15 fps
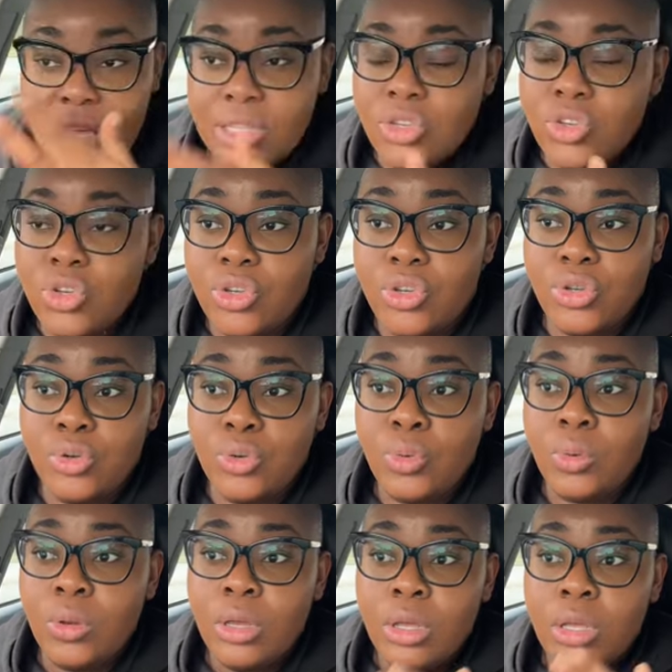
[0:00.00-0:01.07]

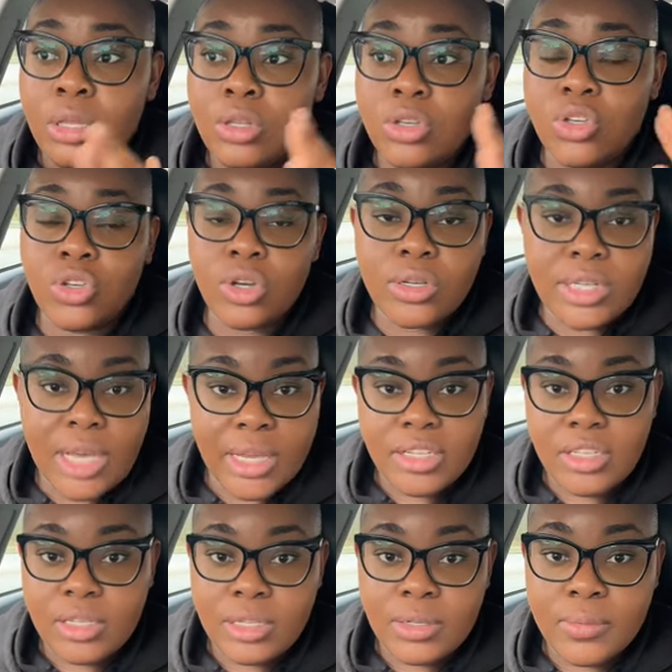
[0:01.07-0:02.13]
into the search
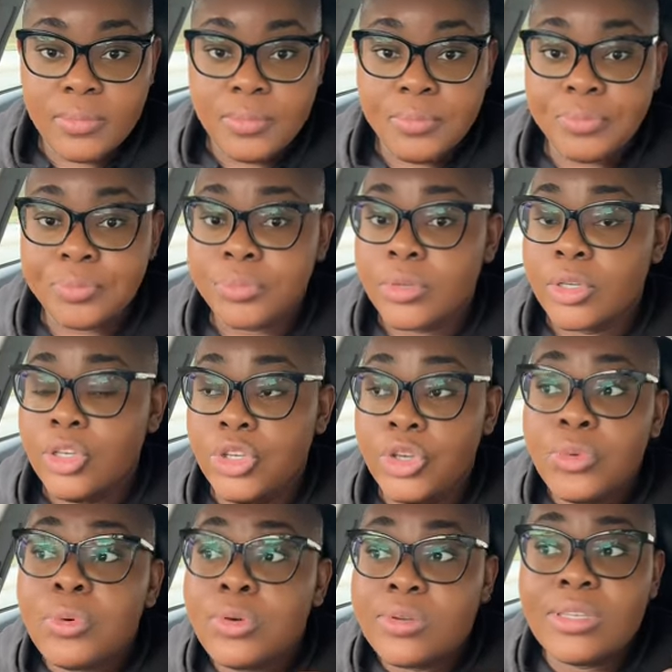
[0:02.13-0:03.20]
engine,
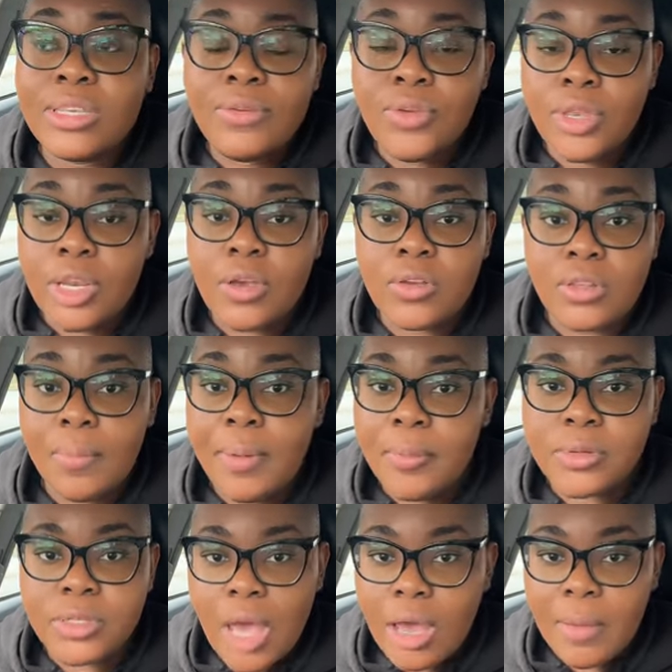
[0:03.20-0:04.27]
you will see videos of
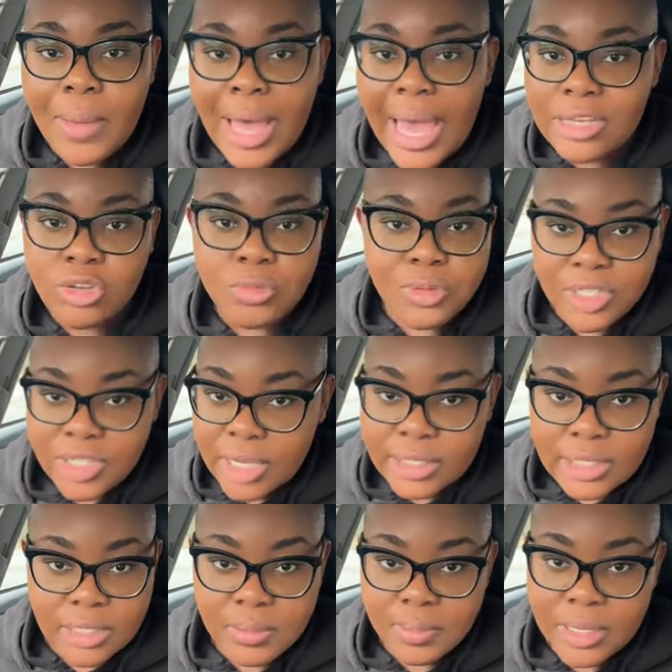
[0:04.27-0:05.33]
people talking about astral
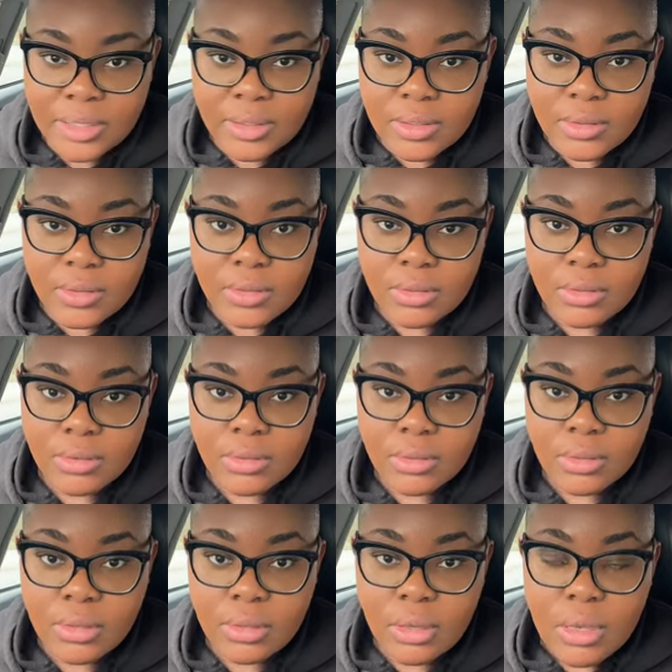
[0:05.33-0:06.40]
projecting to places.
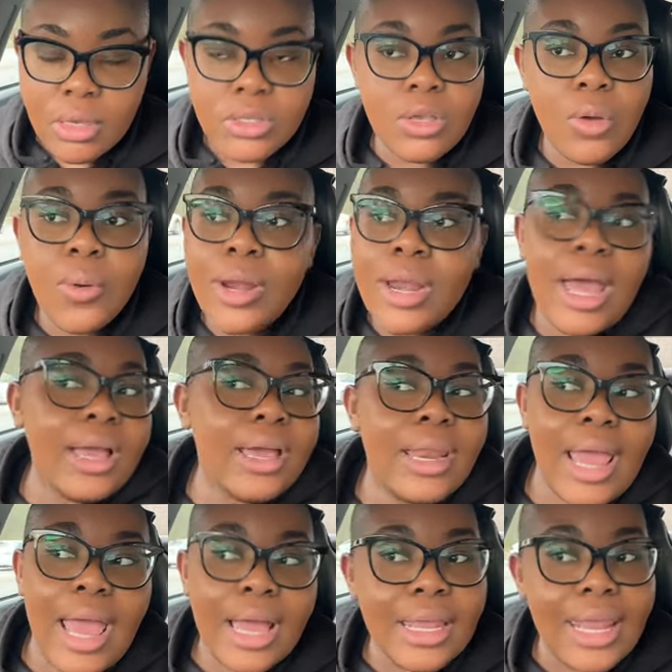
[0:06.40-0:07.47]
So we're not
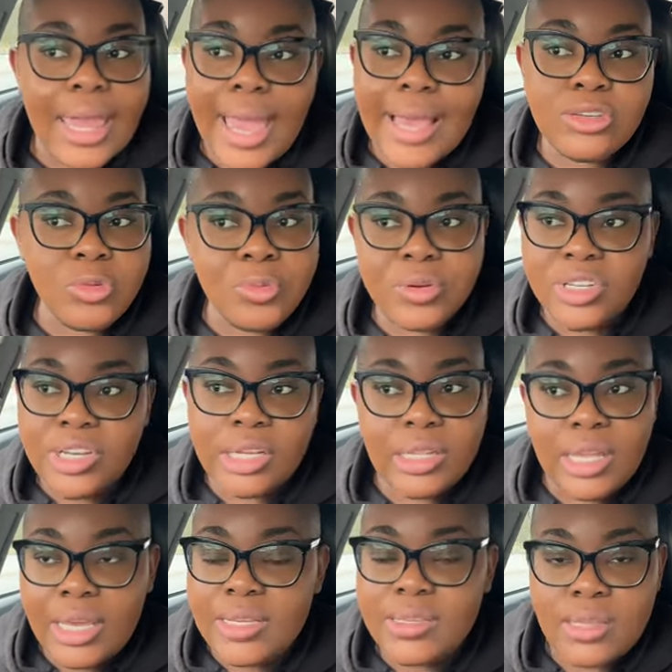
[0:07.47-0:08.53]
going to act like astral
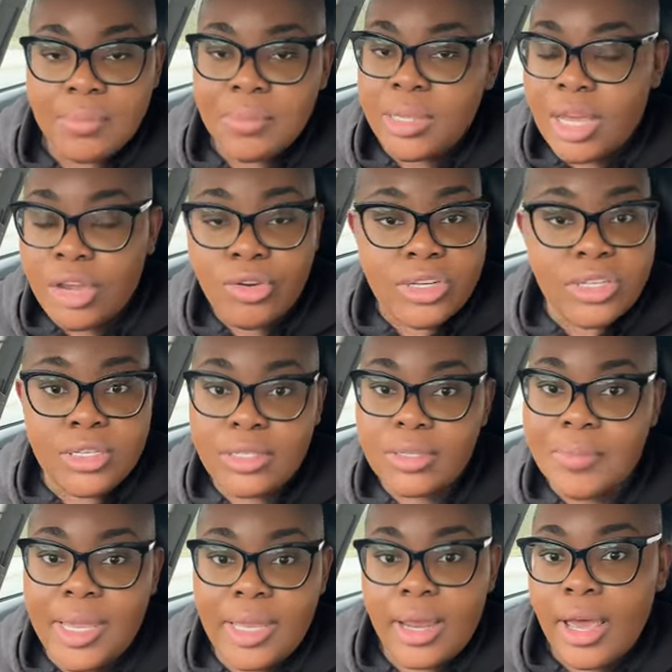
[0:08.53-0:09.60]
projecting is something that
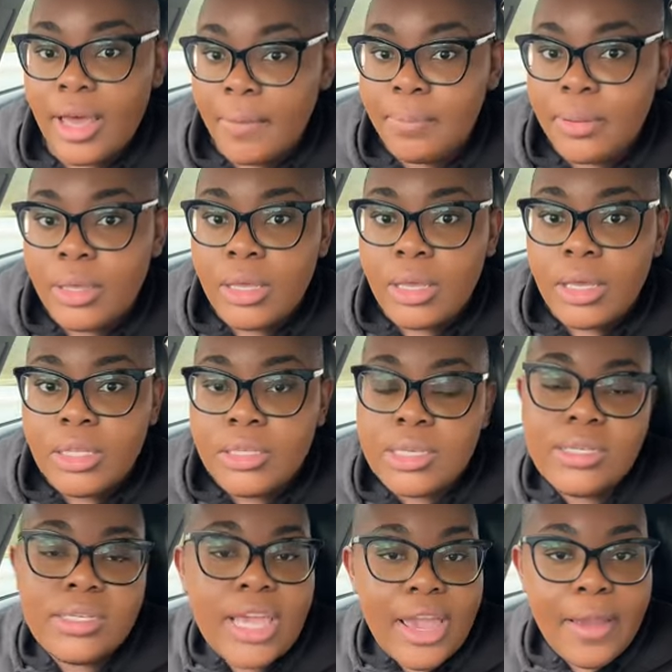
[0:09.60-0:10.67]
Christians made up
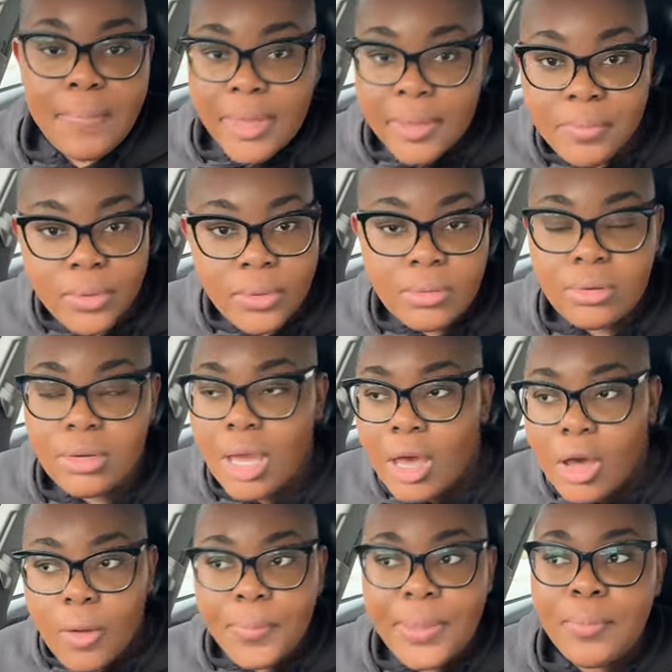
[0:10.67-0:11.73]
to scare people.
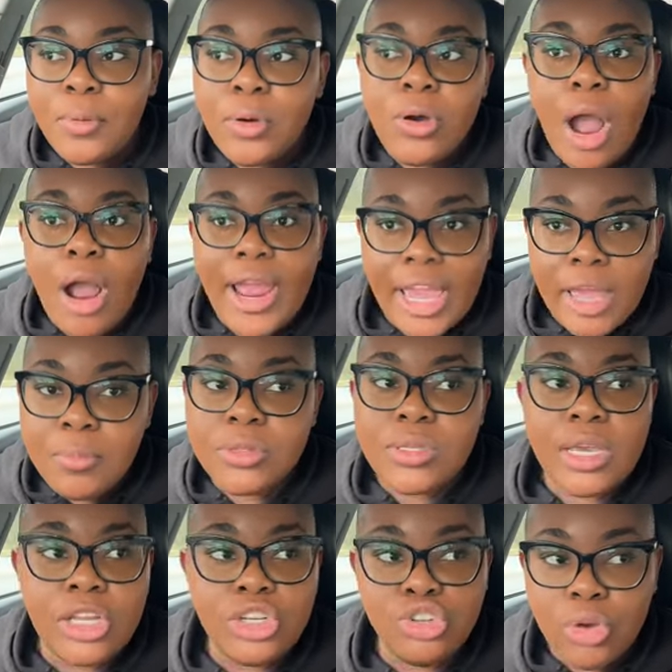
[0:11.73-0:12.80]
No, people are
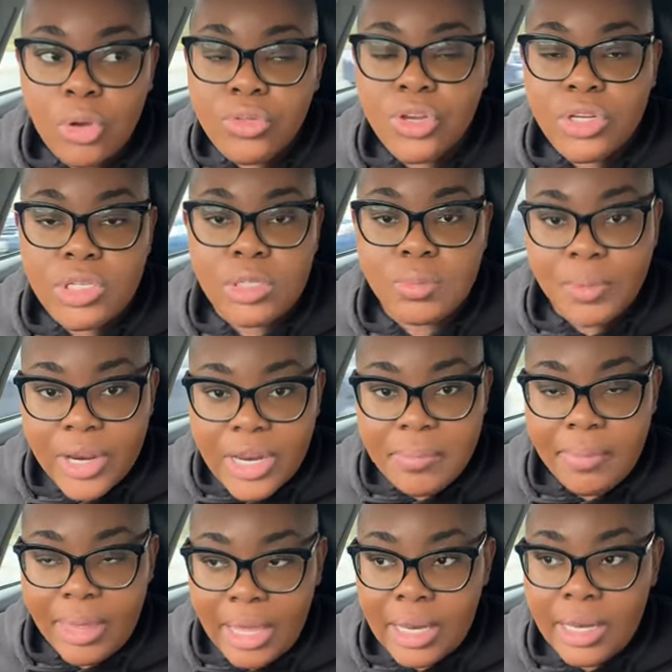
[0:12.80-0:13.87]
able to control their
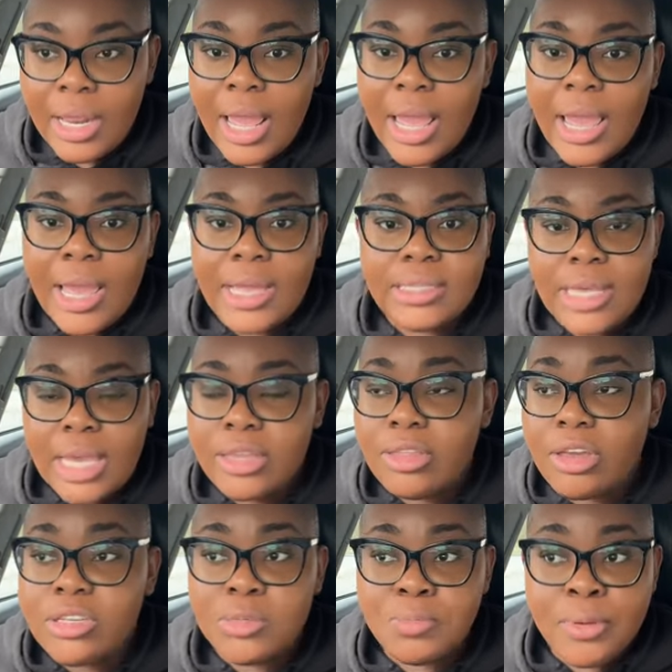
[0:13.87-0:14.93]
spirit men and
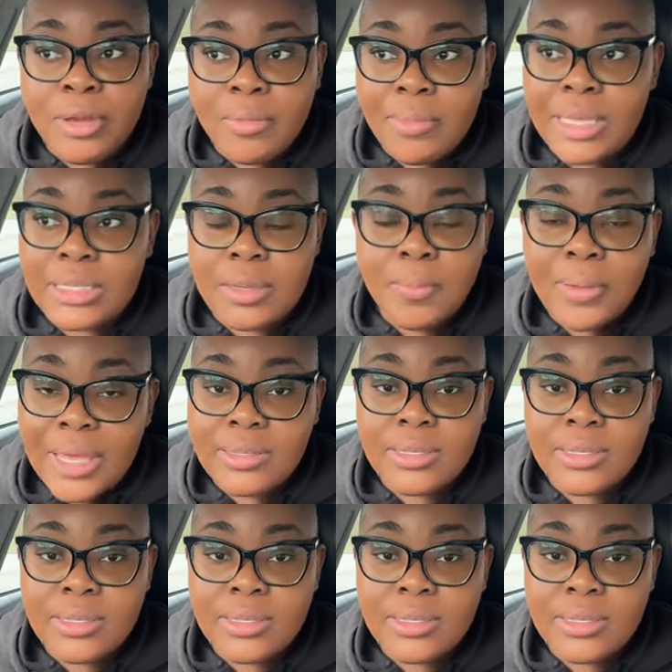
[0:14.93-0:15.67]
take their spirit men to